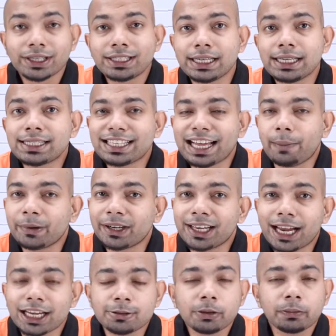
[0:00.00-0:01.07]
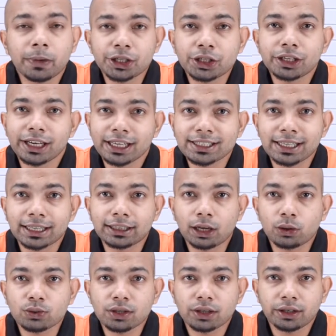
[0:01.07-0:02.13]
C's capital has been mentioned as
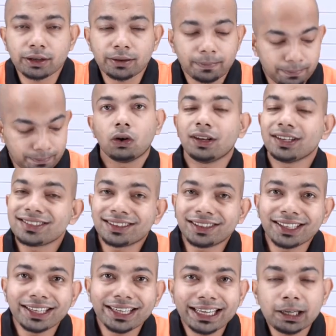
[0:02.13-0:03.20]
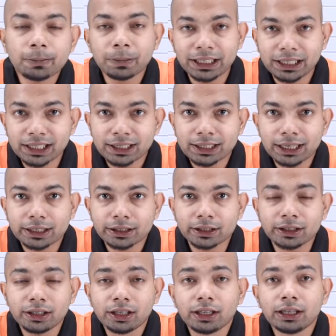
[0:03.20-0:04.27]
10,000 here. On a certain date, B
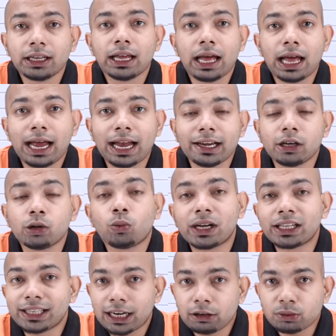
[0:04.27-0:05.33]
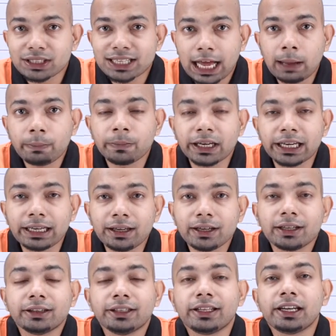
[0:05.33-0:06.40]
retired, and while that was happening,
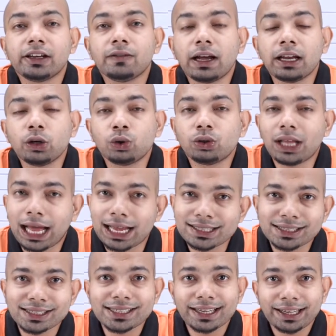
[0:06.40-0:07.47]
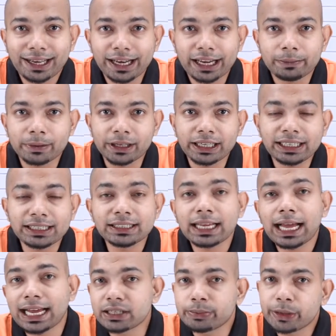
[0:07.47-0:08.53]
they revalued the assets and liabilities
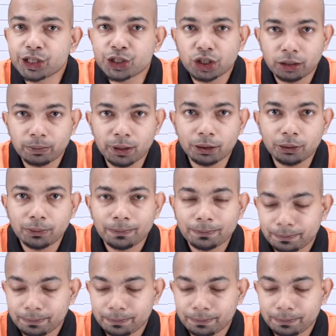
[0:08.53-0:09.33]
as mentioned below.